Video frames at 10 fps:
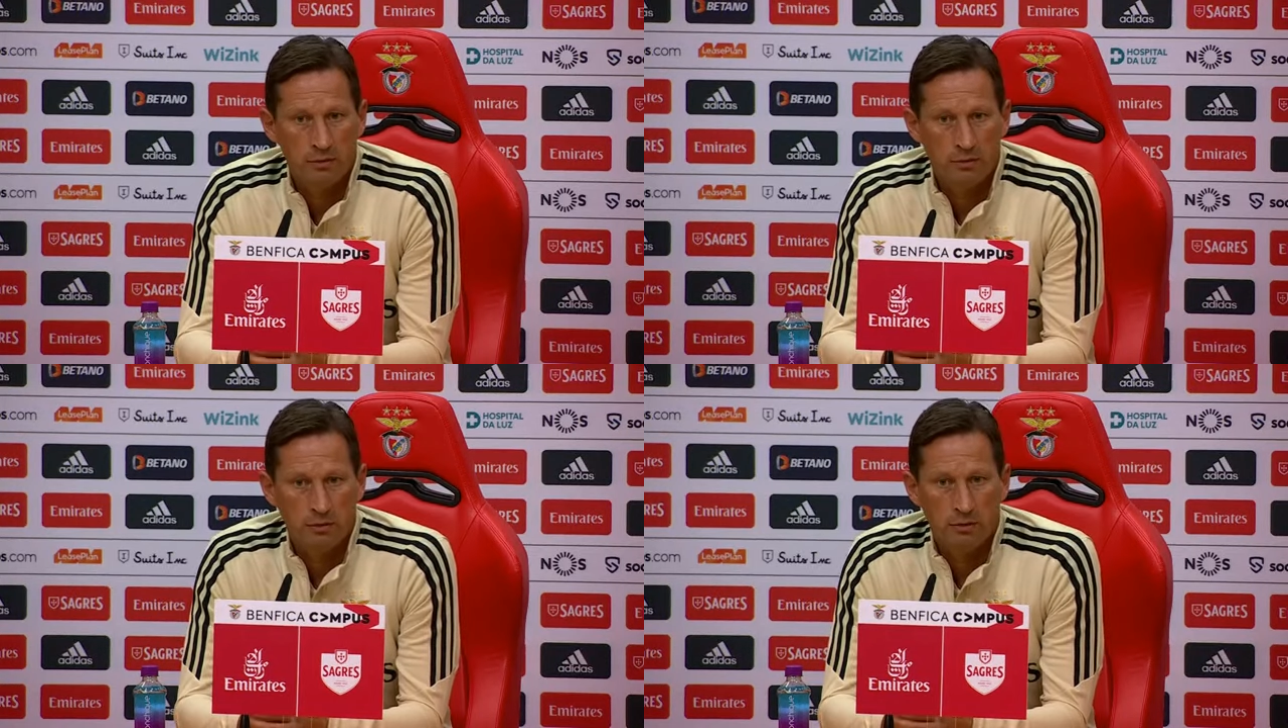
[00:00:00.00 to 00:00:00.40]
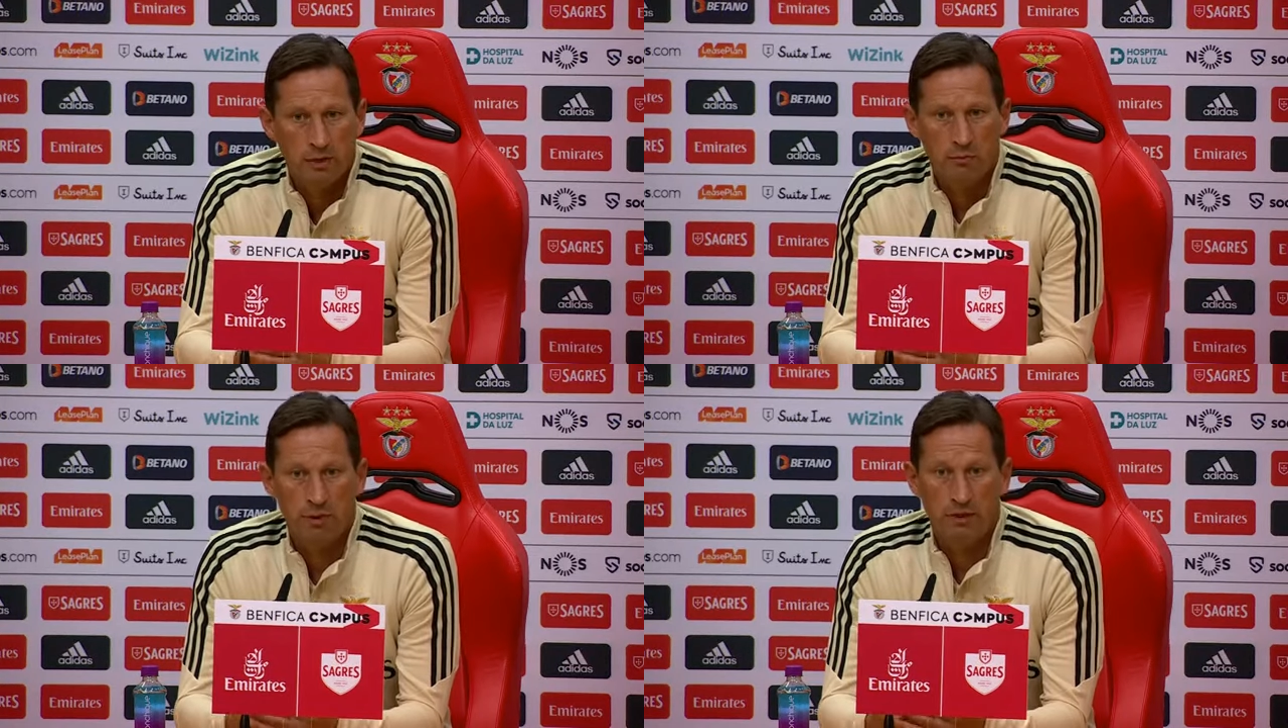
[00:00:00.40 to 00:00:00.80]
So
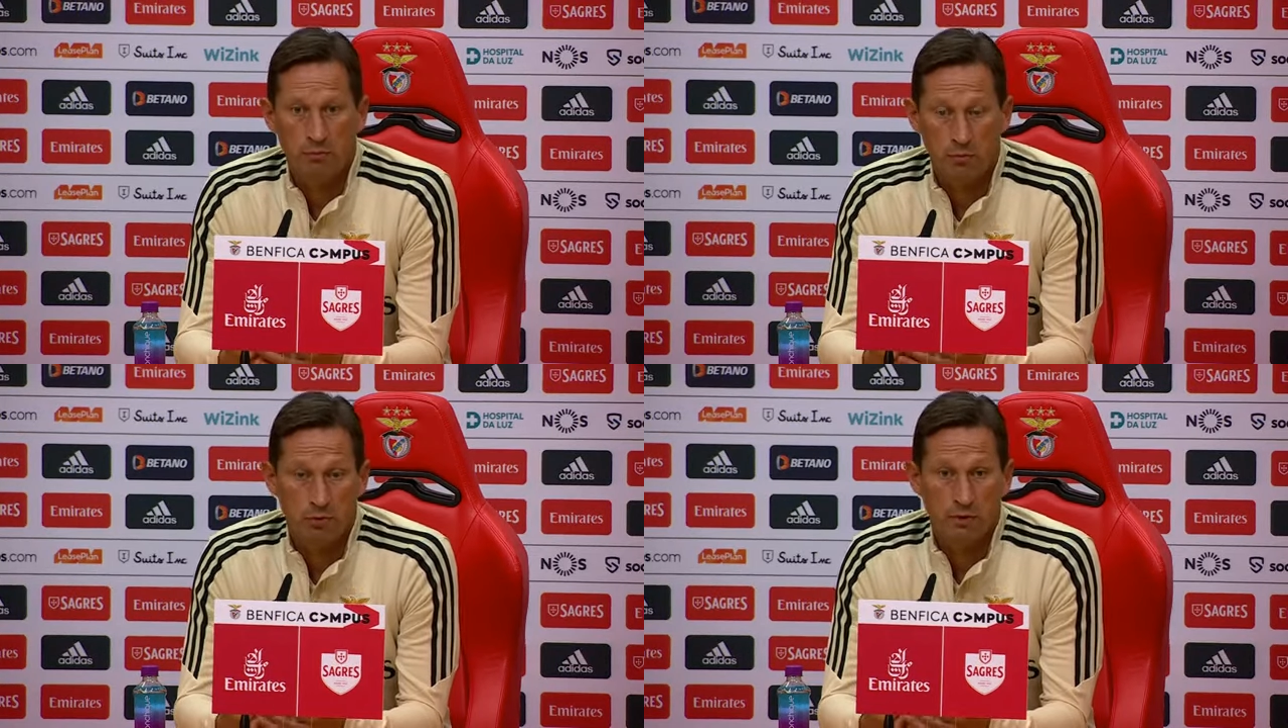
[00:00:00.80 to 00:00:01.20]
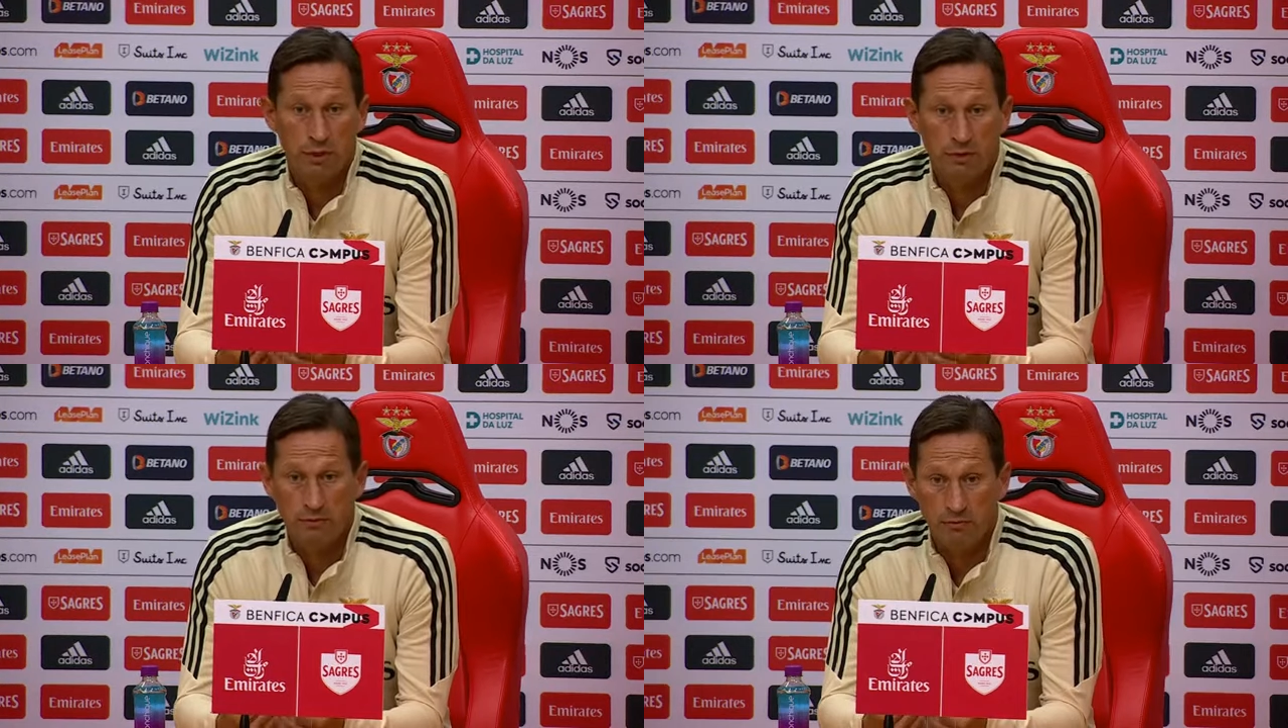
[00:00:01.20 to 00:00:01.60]
they brought
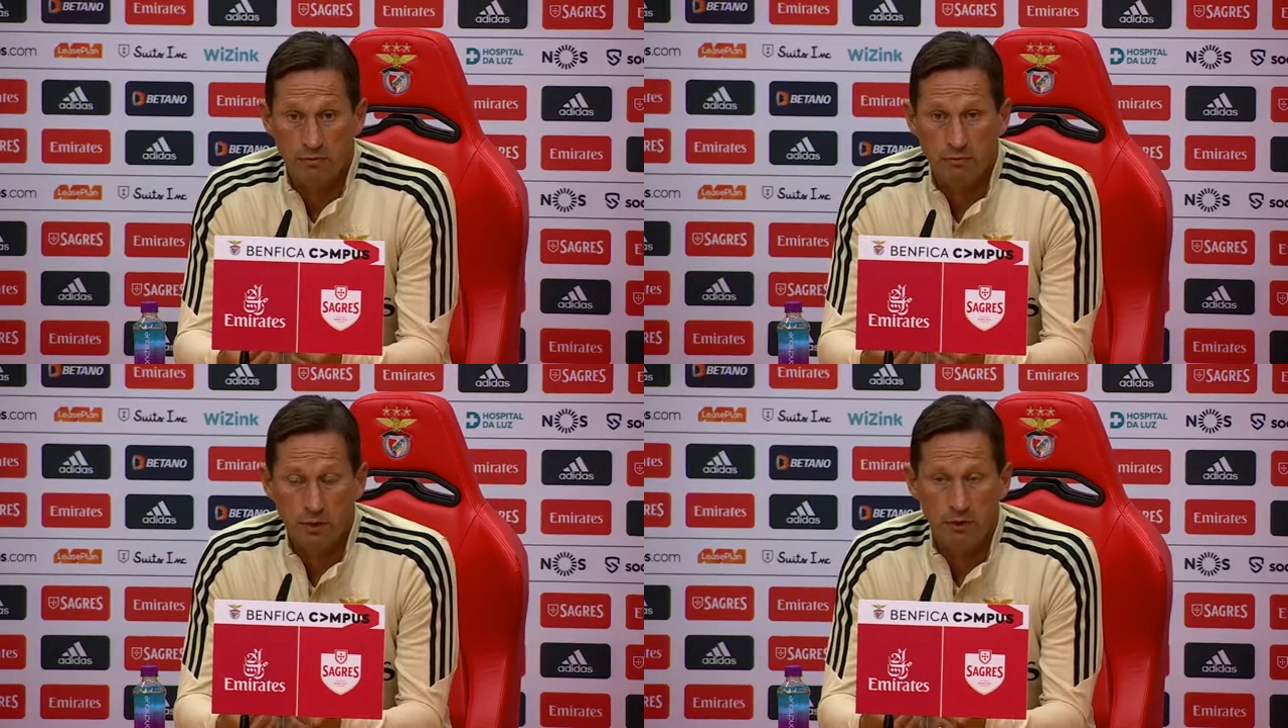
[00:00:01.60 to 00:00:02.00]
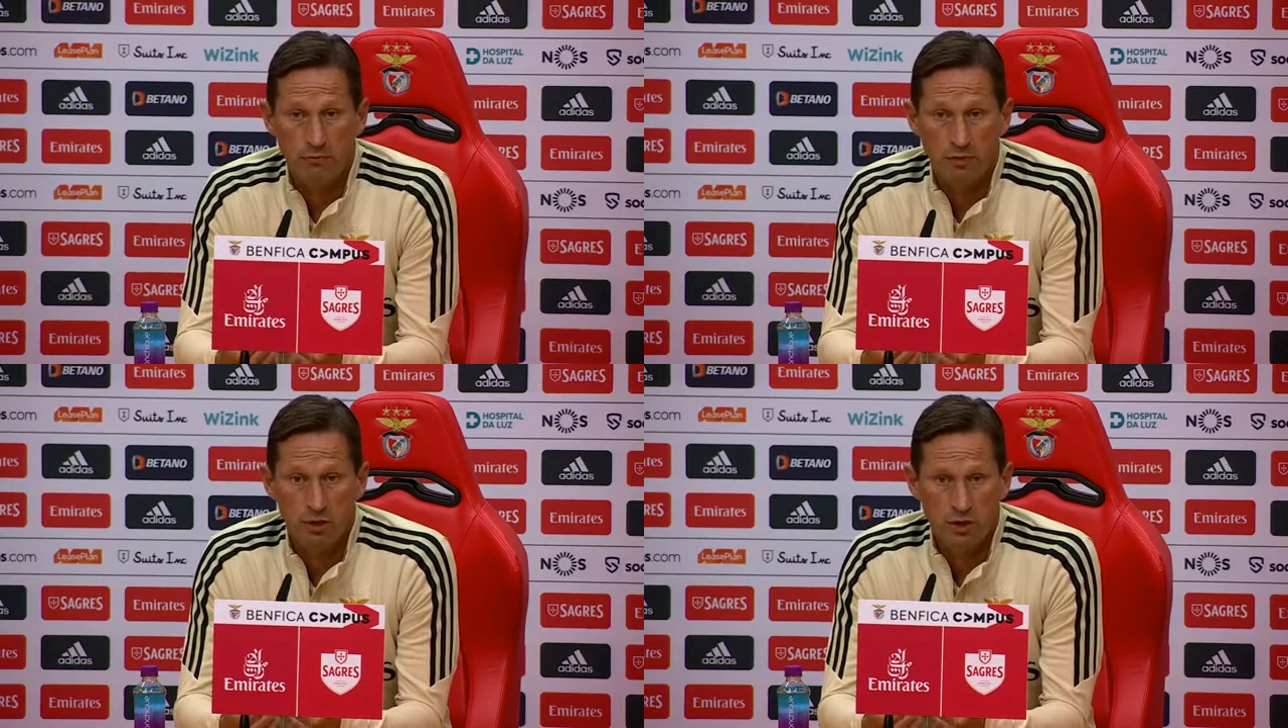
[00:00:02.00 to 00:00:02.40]
in really
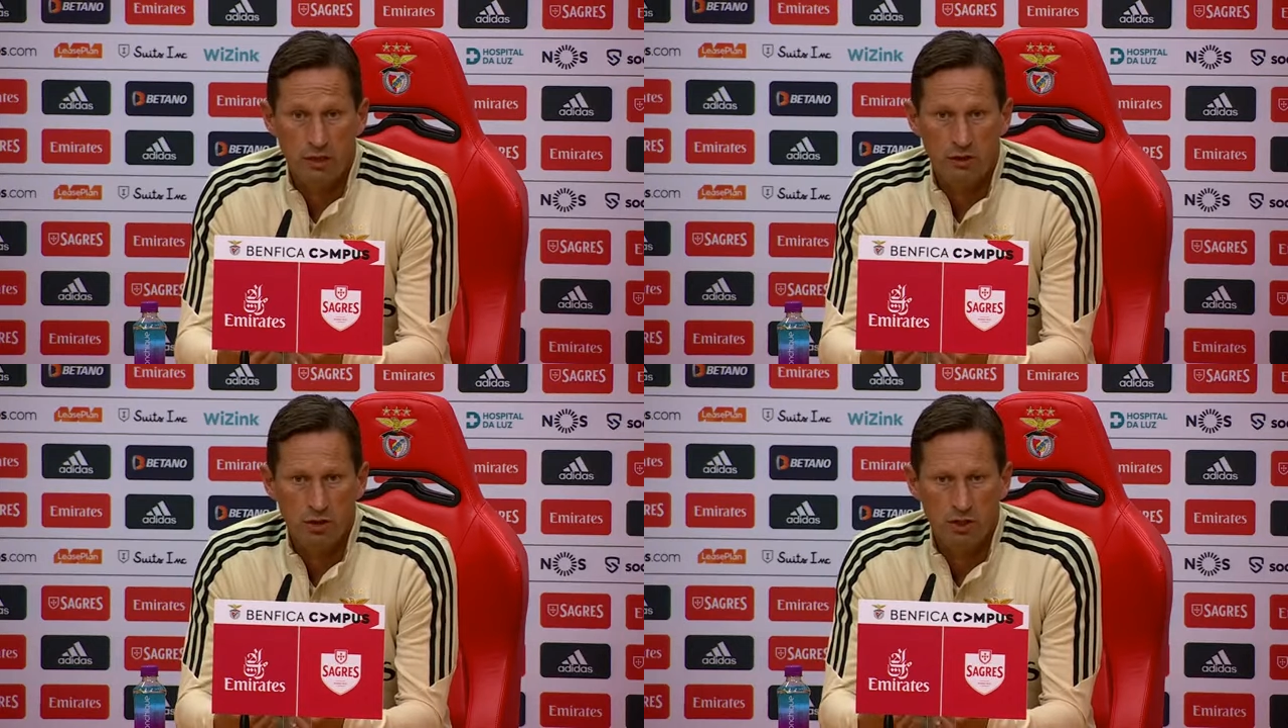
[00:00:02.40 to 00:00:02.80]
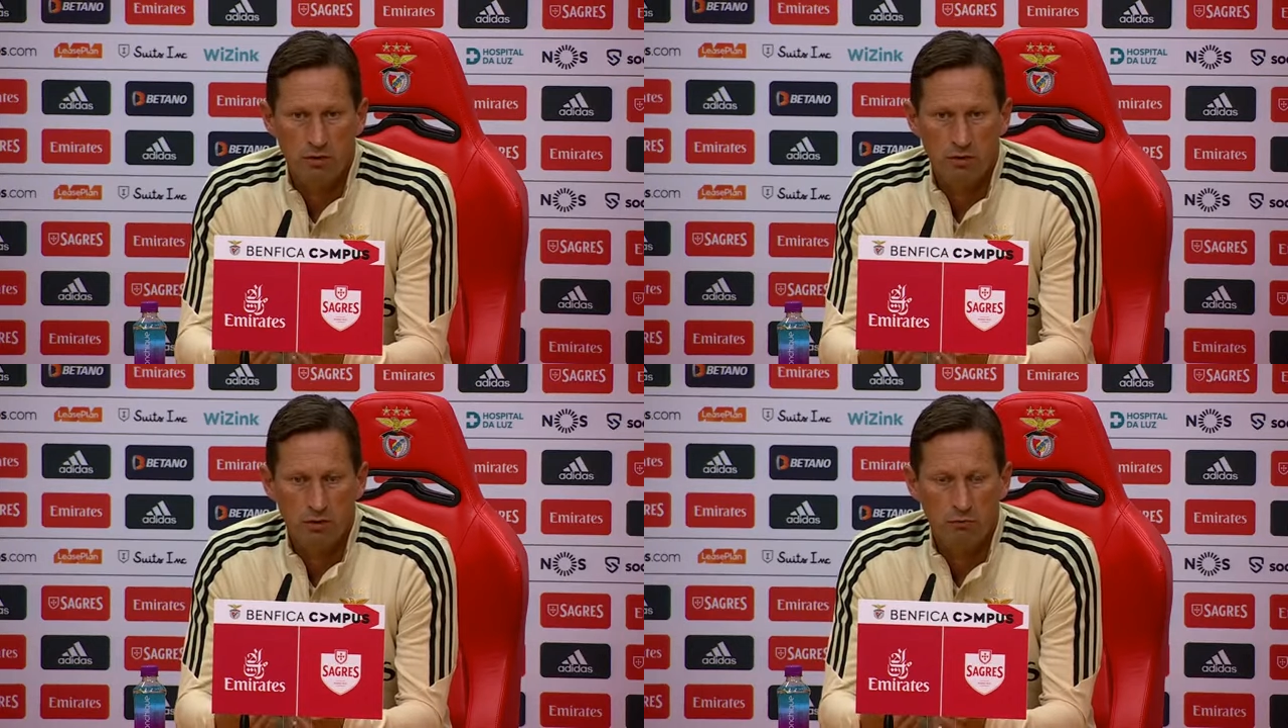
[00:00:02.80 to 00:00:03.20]
fresh energy,
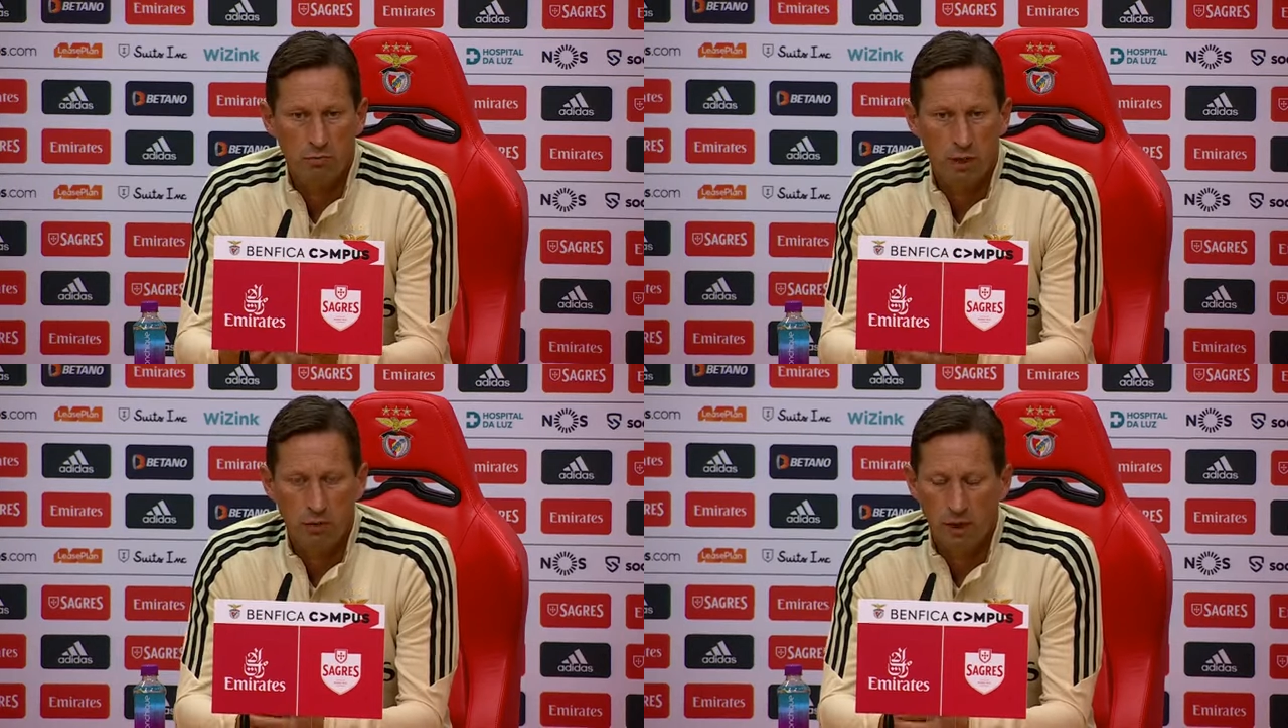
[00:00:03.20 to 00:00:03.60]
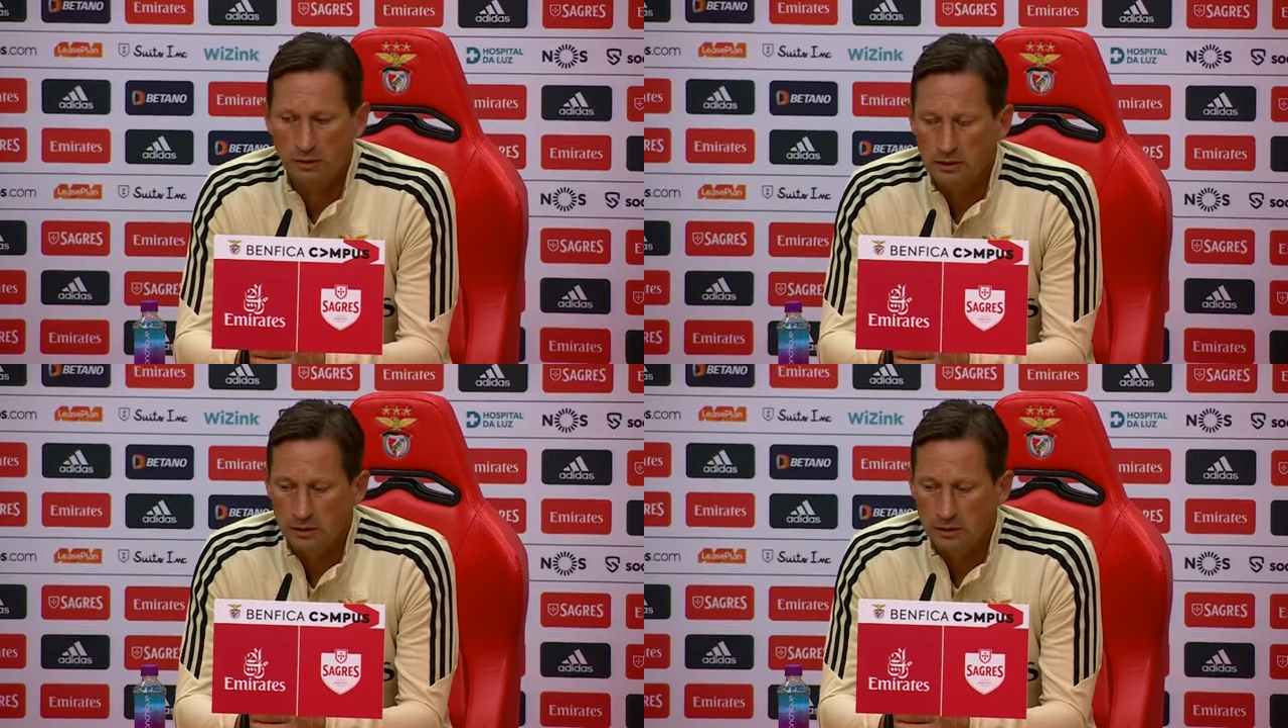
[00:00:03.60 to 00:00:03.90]
a lot of power.